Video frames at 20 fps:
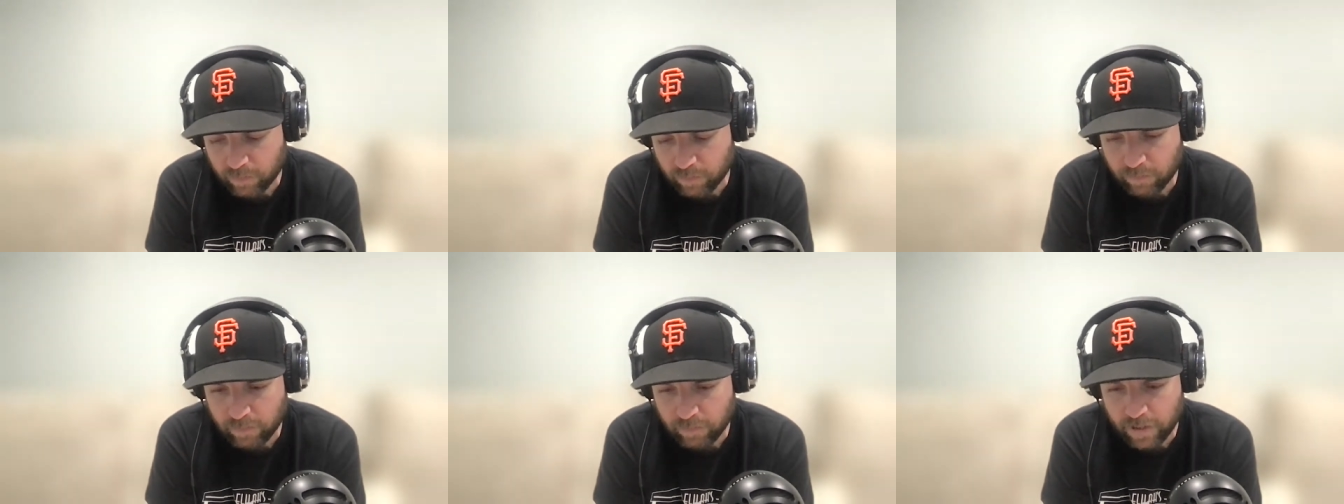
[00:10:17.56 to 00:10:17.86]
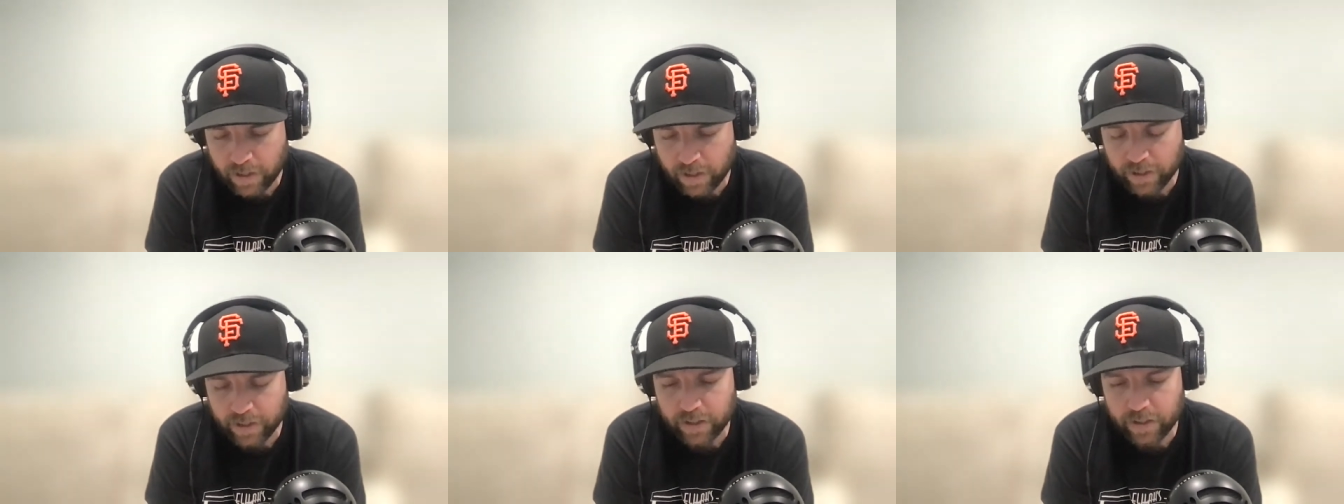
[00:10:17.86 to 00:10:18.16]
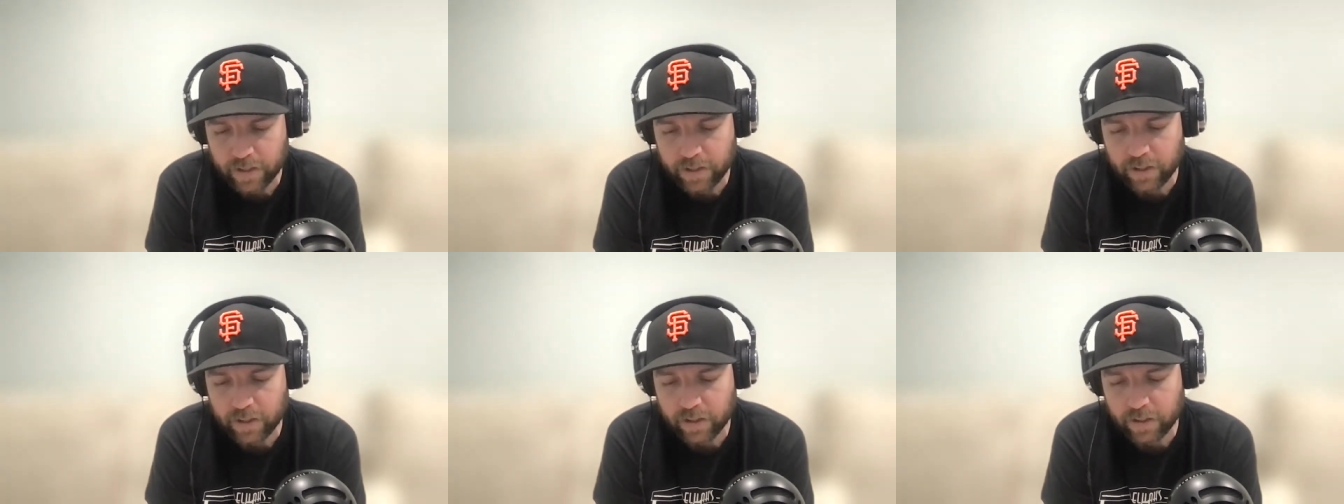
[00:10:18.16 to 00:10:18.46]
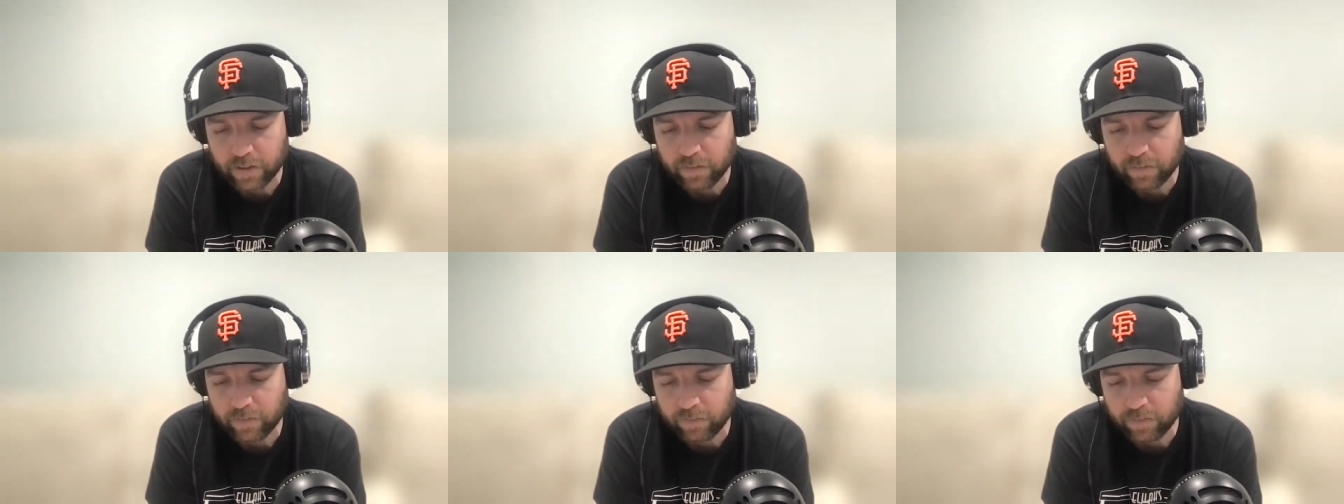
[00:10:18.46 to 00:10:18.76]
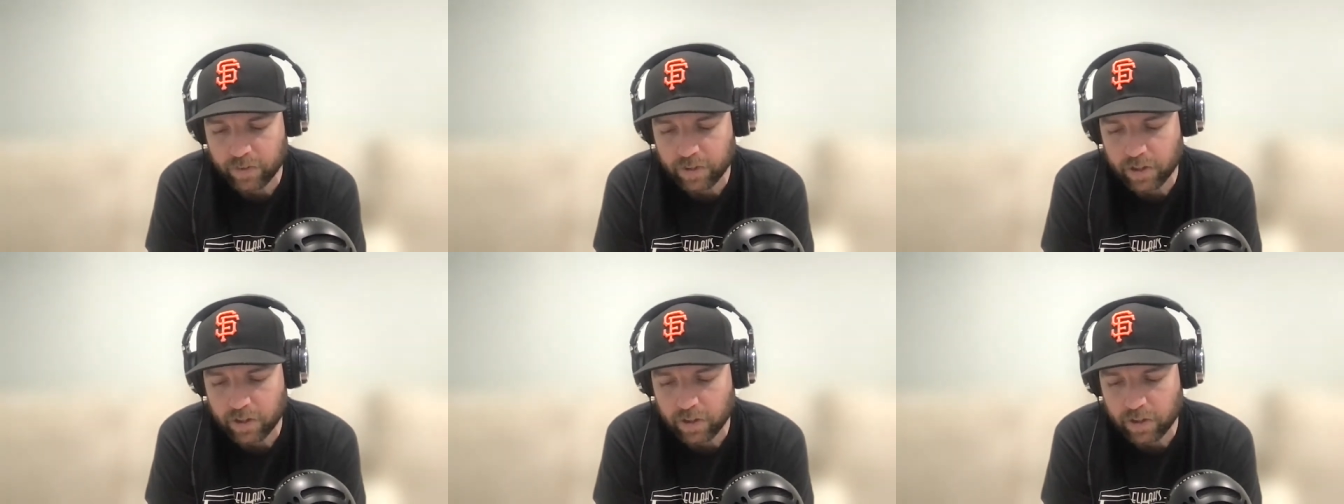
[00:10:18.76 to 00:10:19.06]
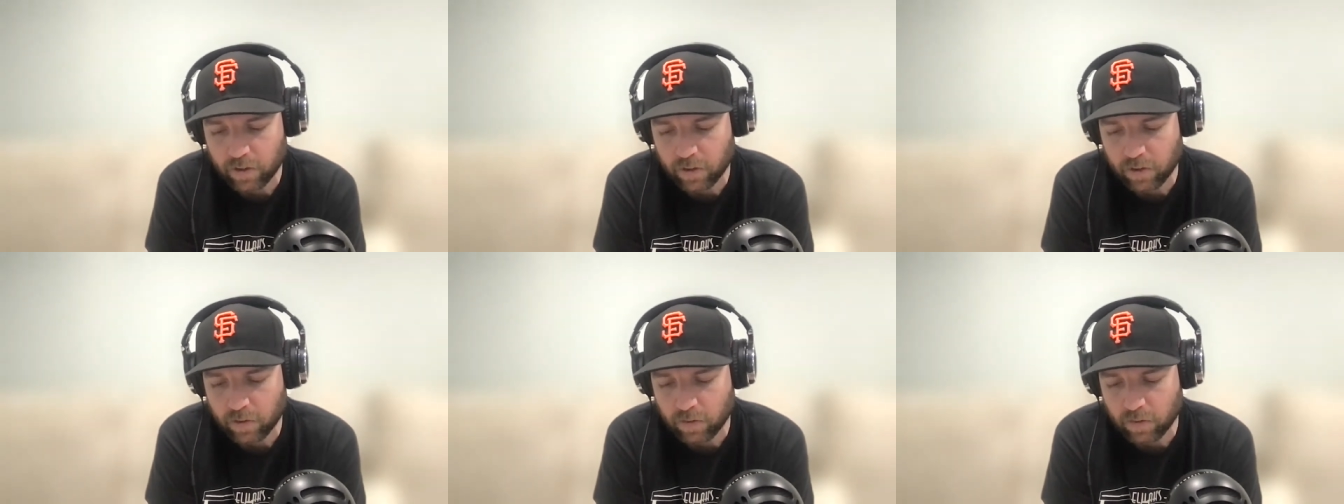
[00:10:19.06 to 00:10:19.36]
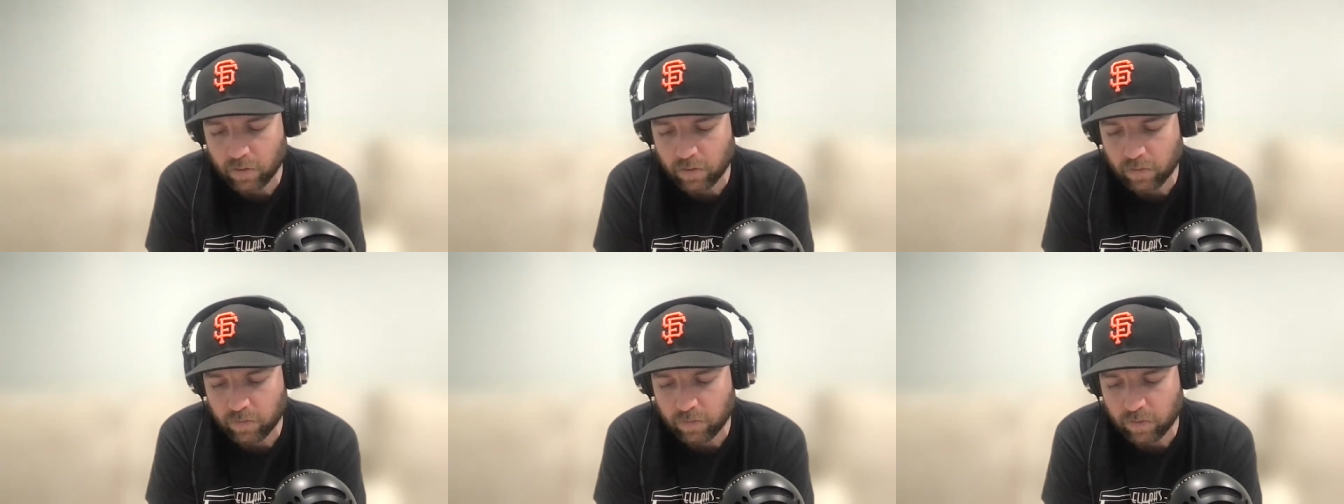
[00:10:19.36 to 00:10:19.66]
my uh,
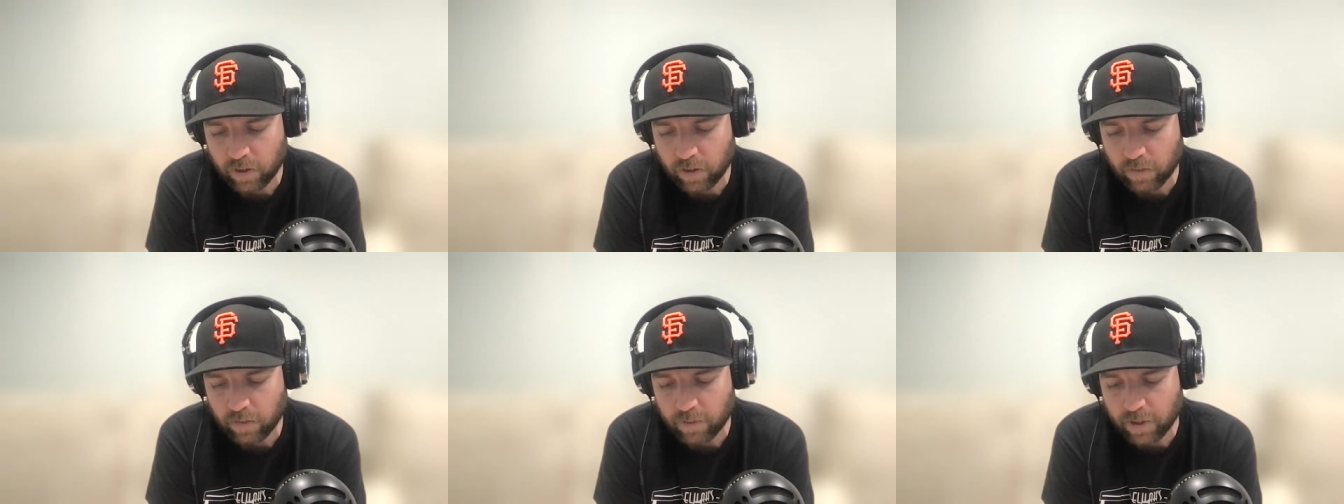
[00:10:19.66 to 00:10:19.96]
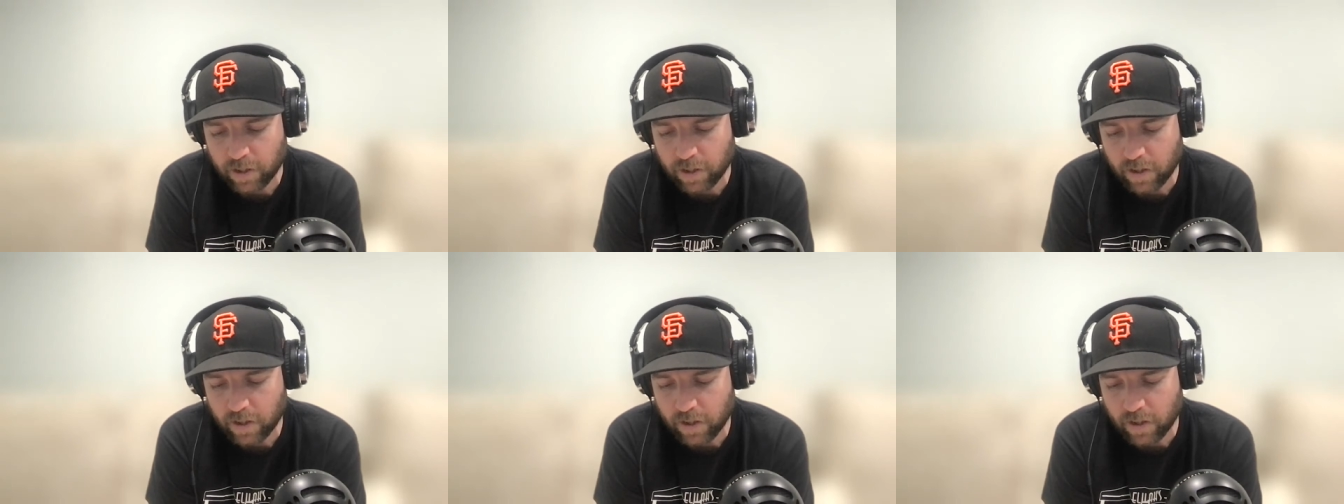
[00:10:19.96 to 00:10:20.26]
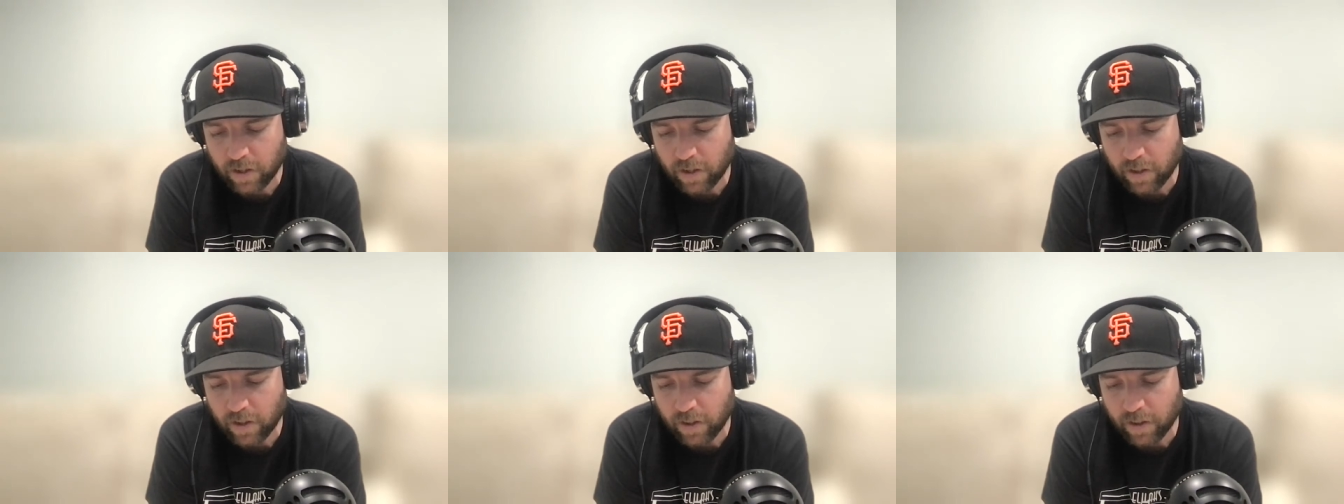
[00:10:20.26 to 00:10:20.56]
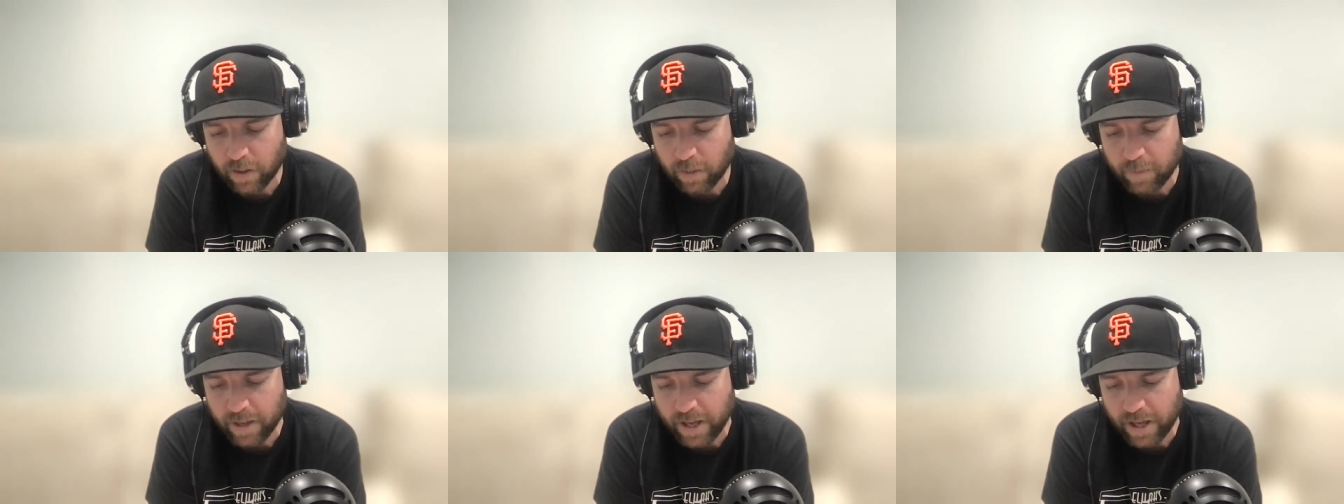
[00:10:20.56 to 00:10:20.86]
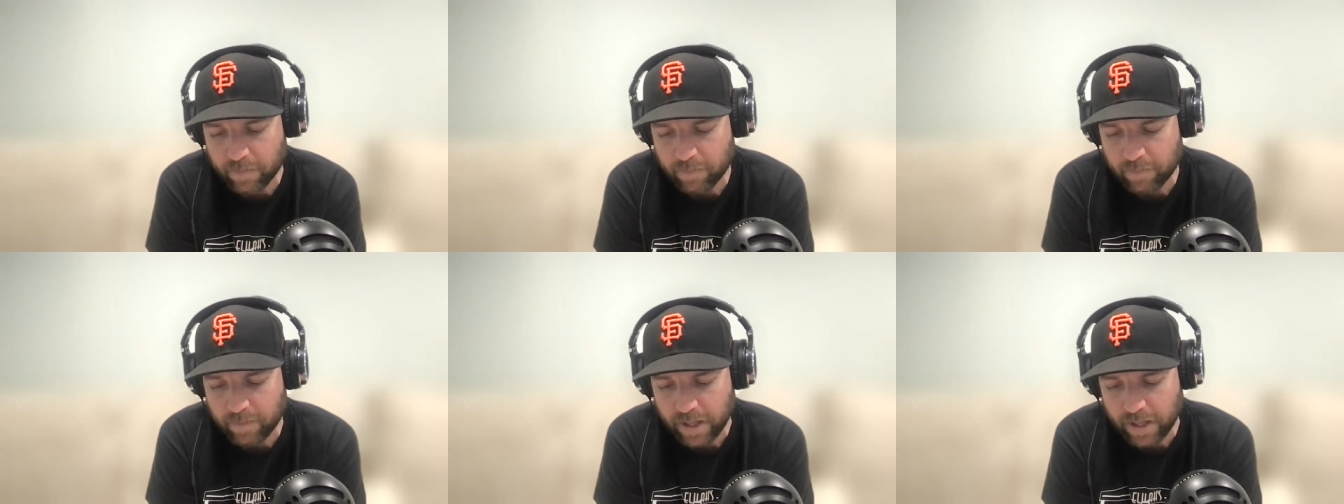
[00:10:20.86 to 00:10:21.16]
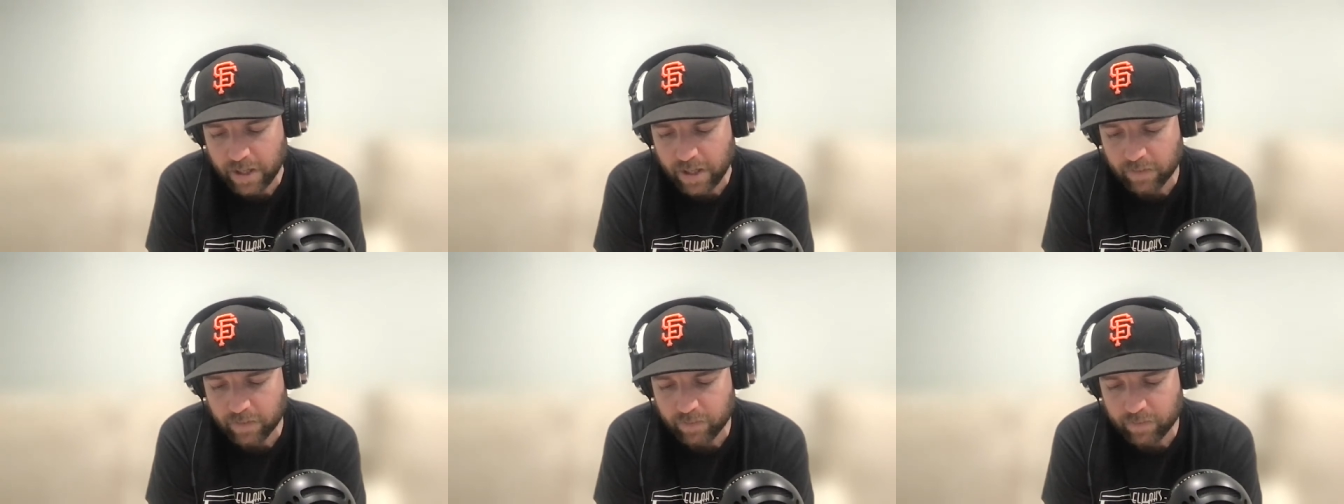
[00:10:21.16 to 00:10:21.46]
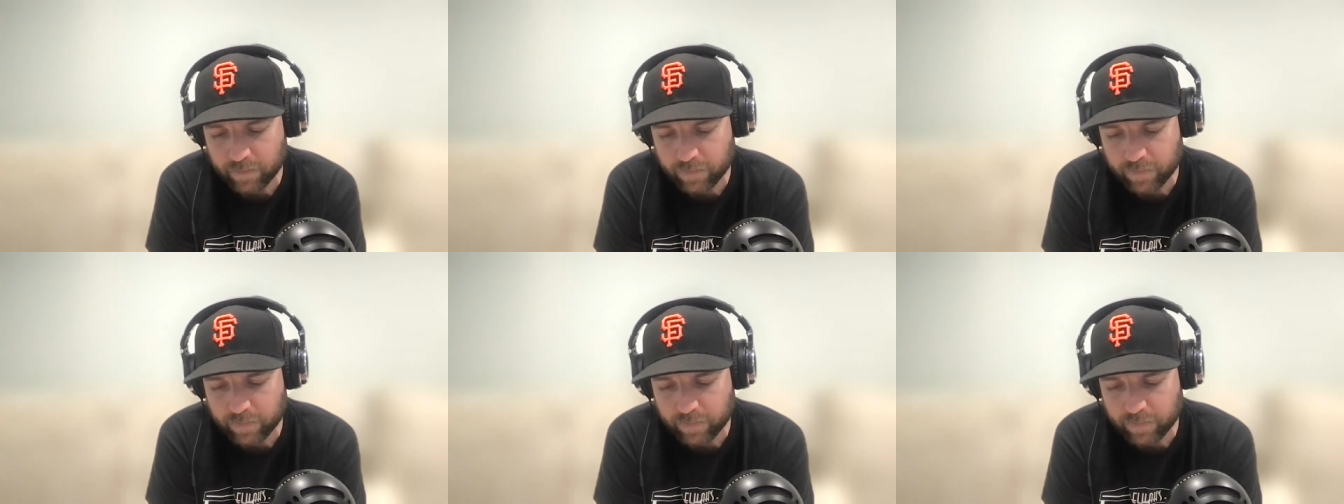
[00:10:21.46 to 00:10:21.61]
video from the Batman.